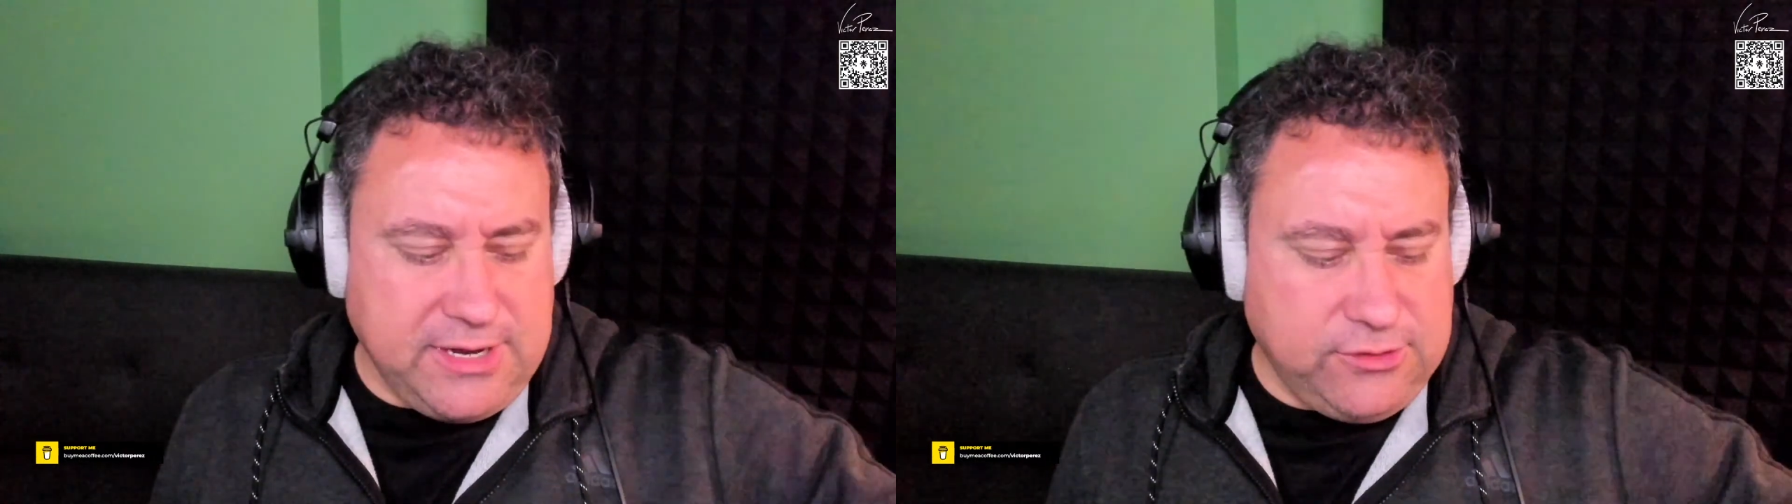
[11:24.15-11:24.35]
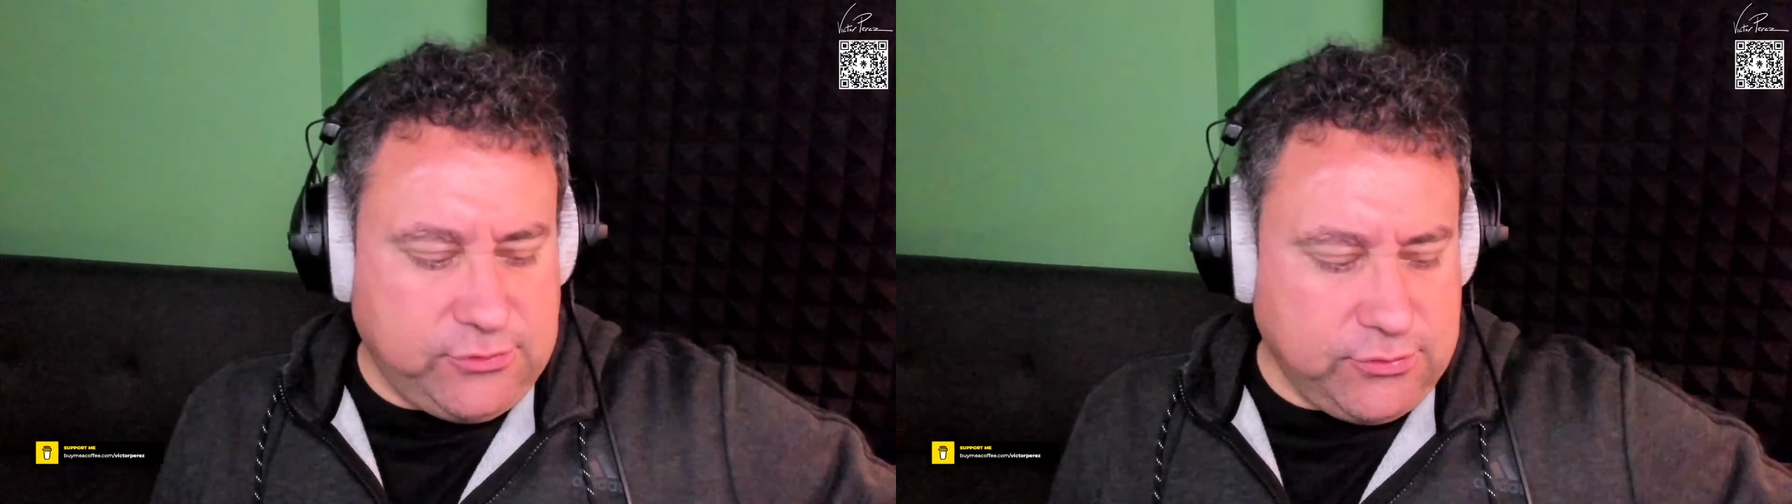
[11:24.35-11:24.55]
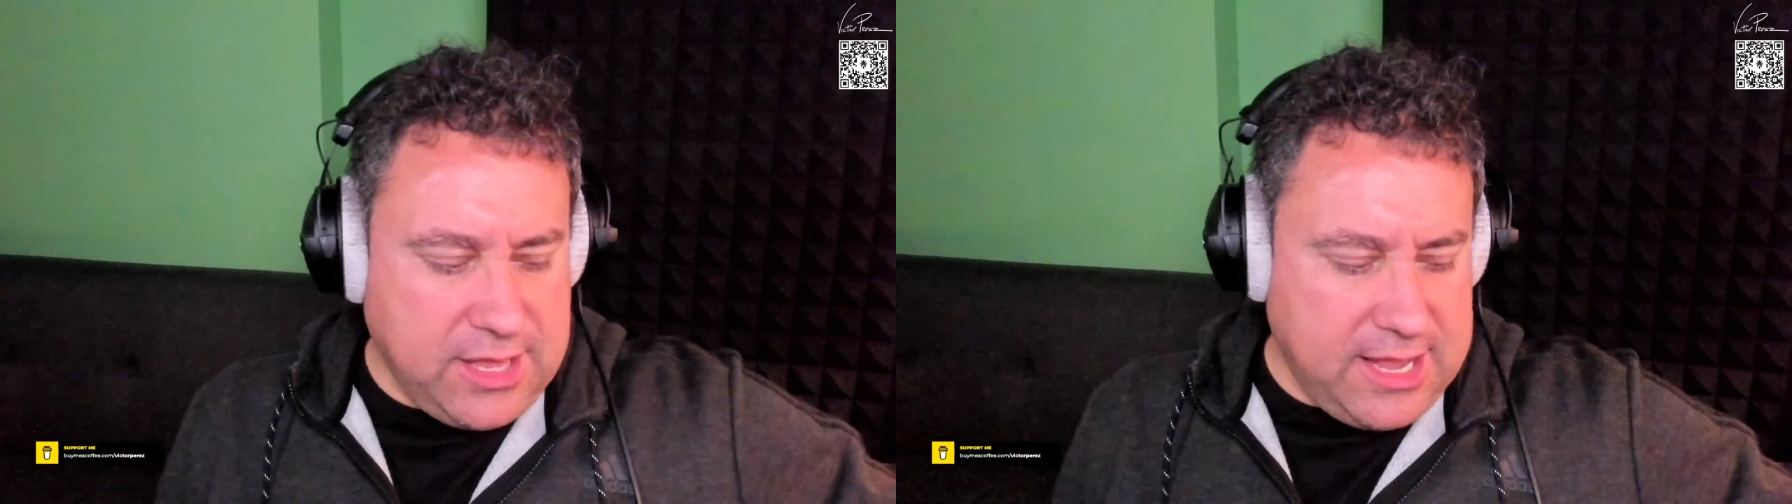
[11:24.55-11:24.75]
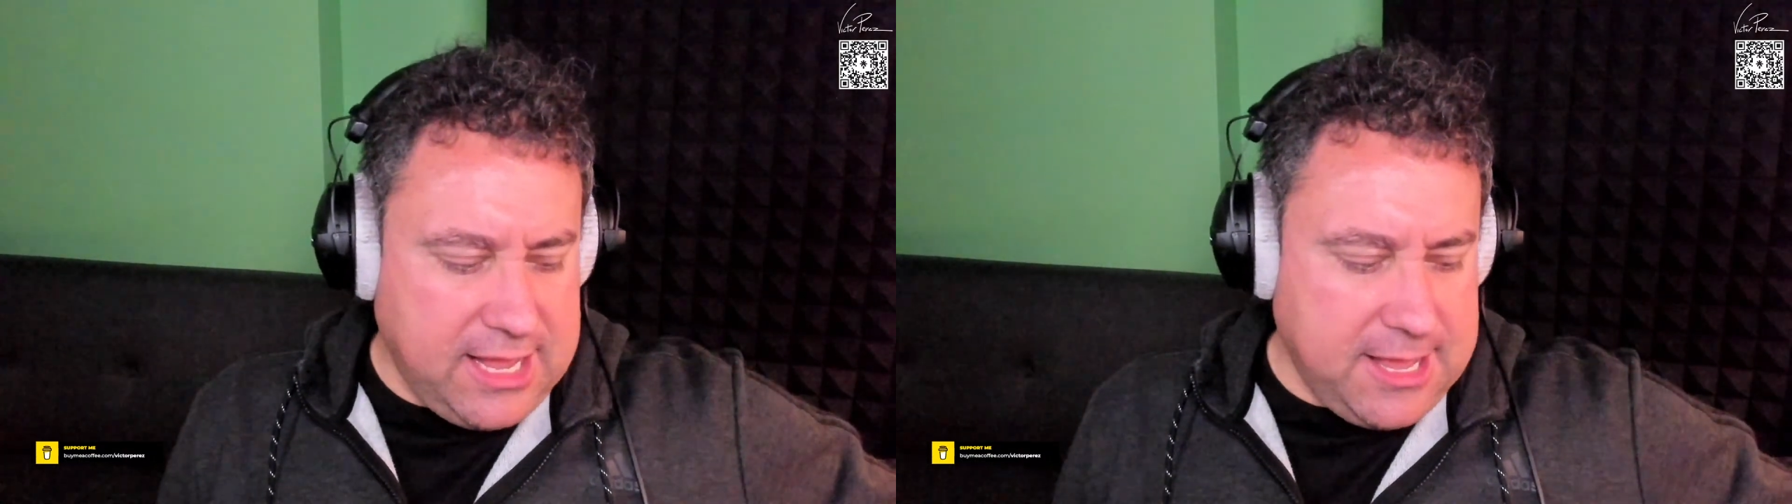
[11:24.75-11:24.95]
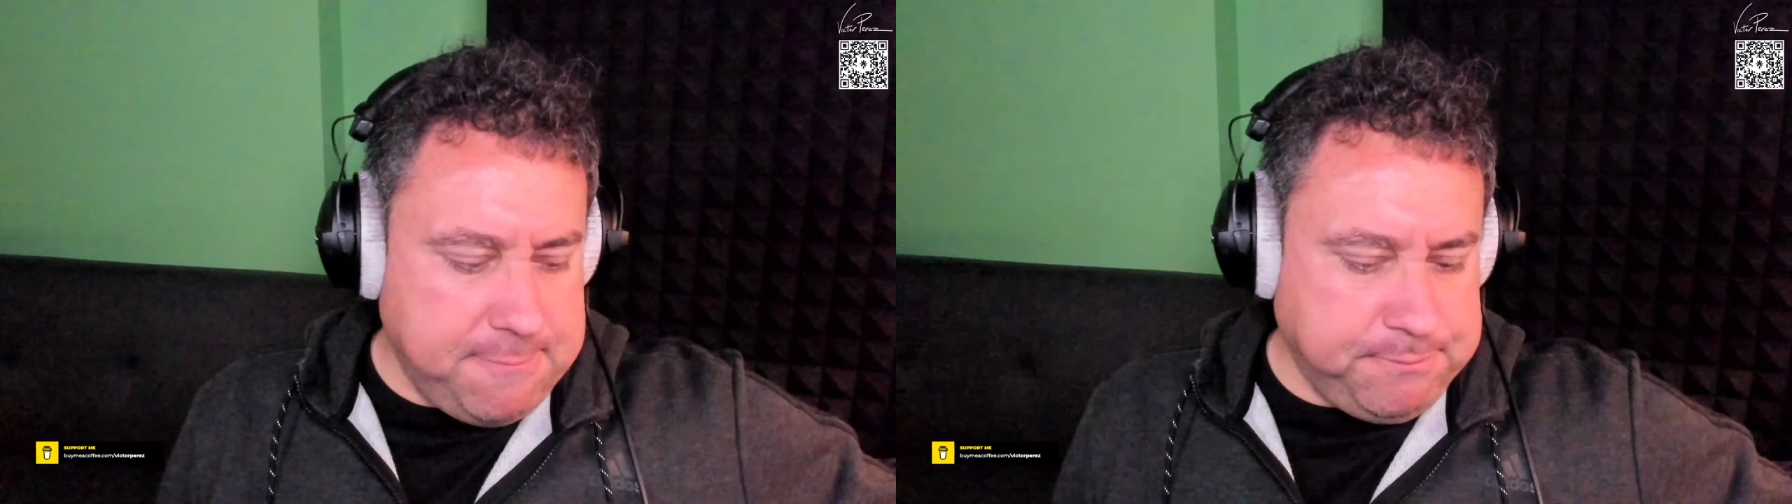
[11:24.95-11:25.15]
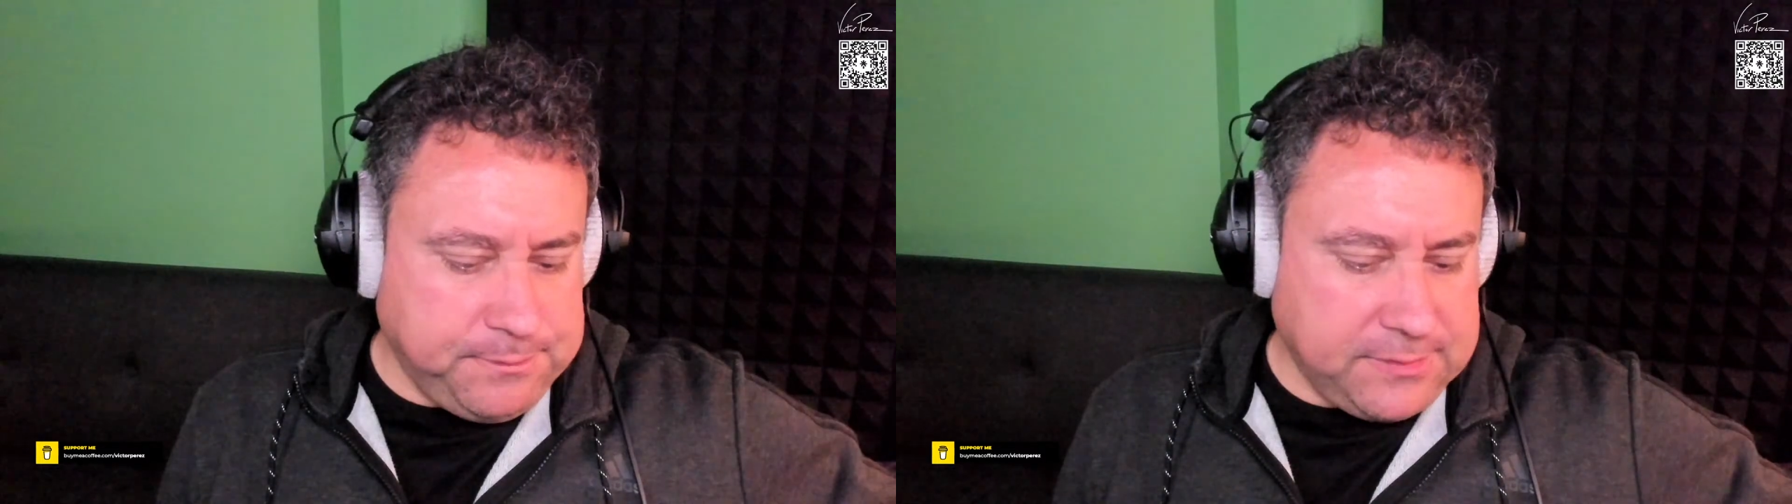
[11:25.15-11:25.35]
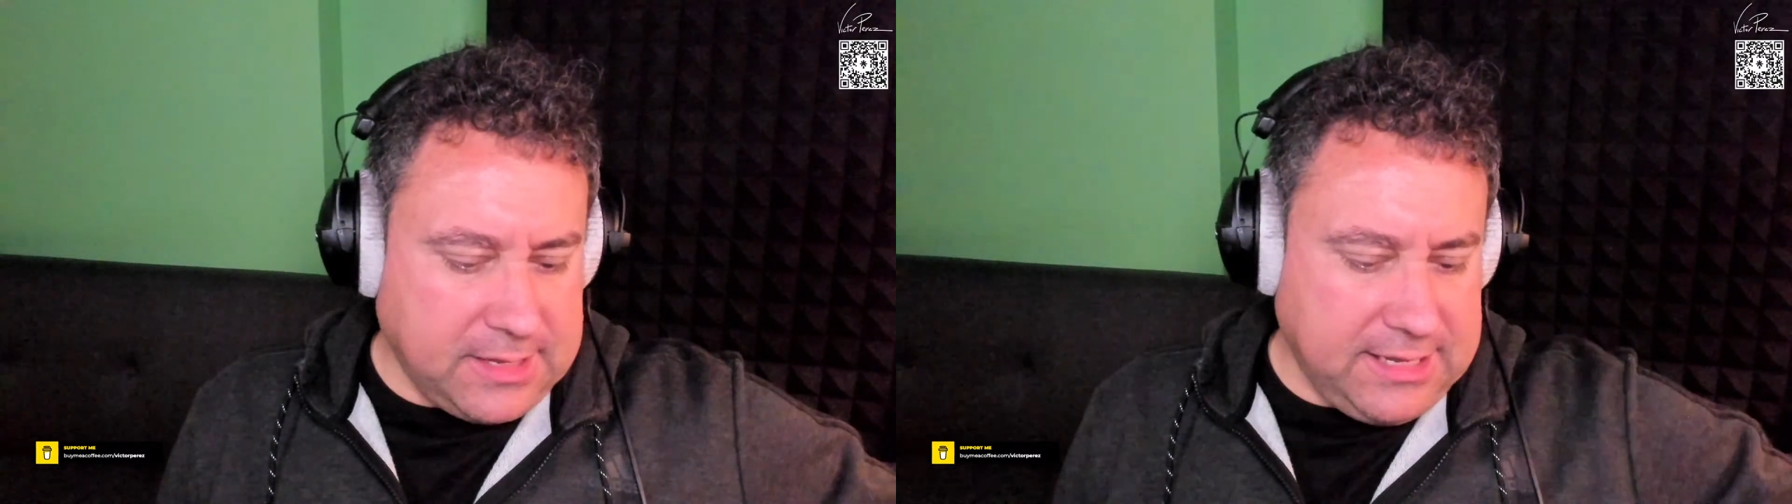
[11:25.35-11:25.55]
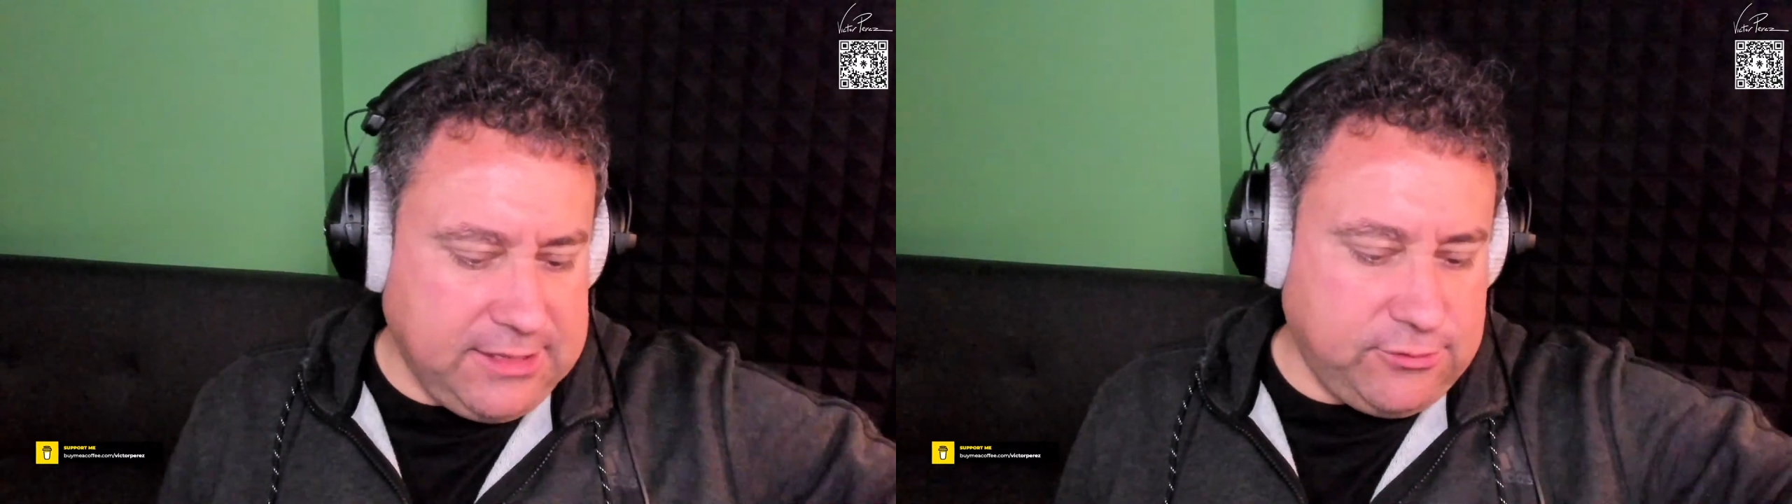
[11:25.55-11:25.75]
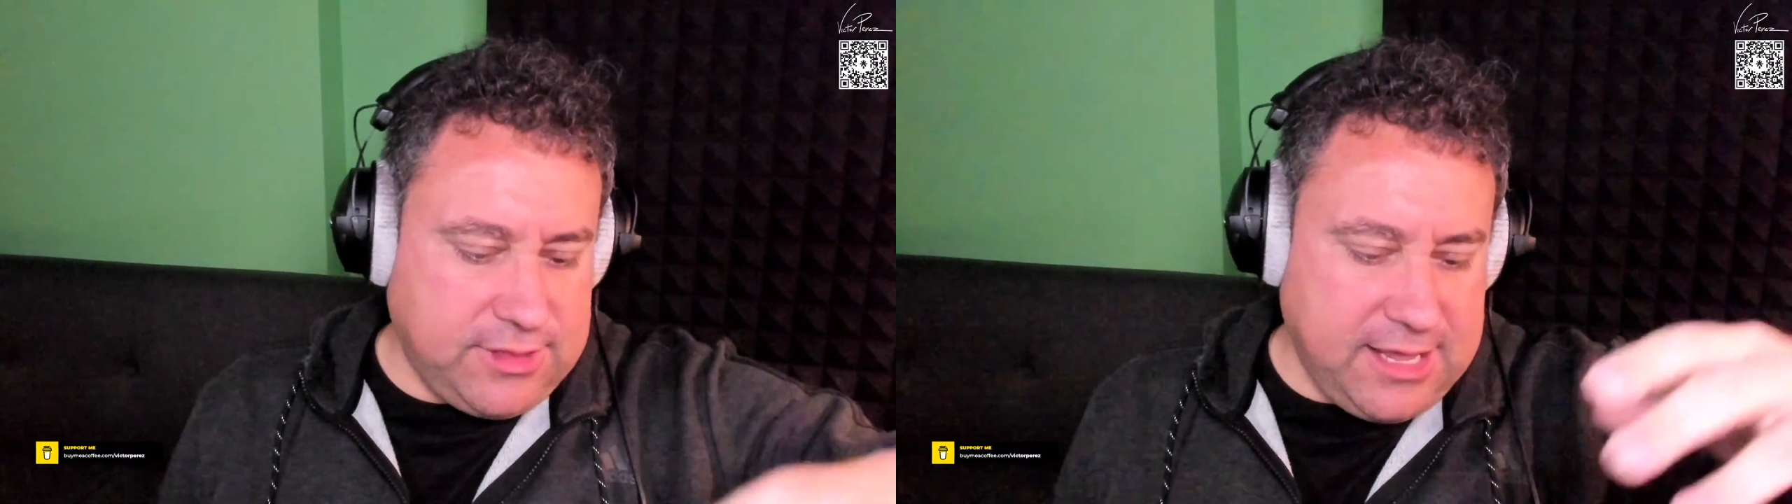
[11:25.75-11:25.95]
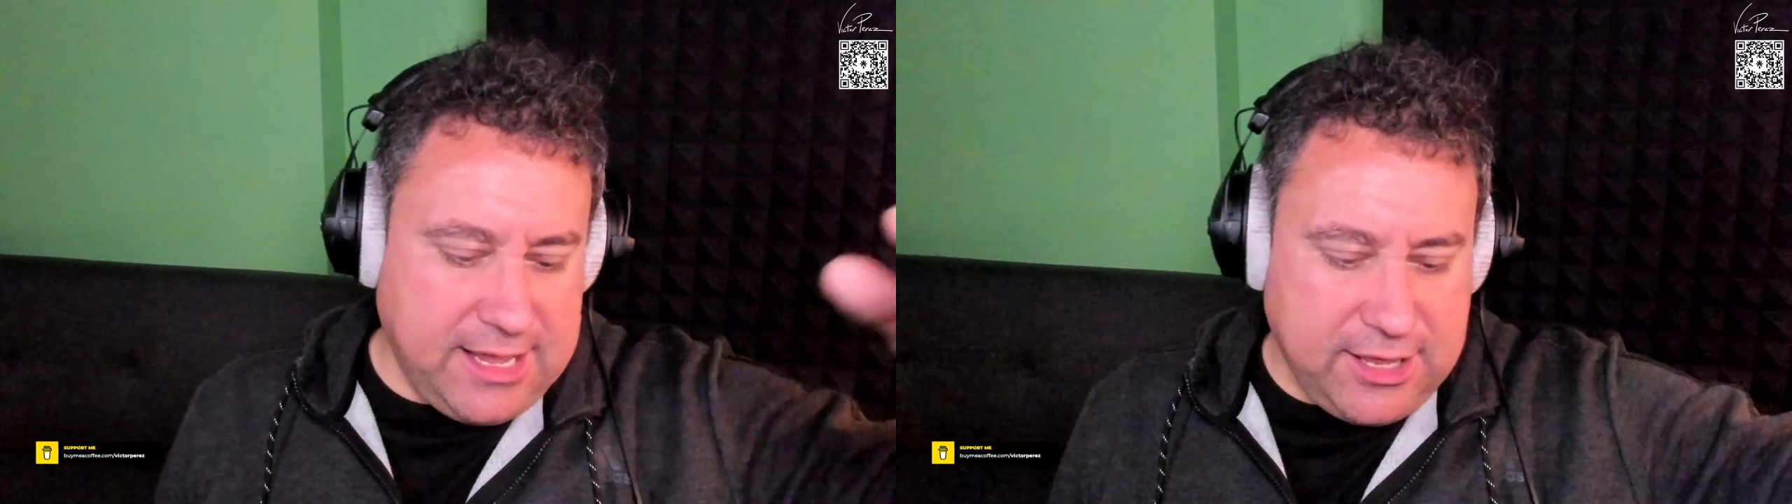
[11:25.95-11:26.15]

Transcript: into the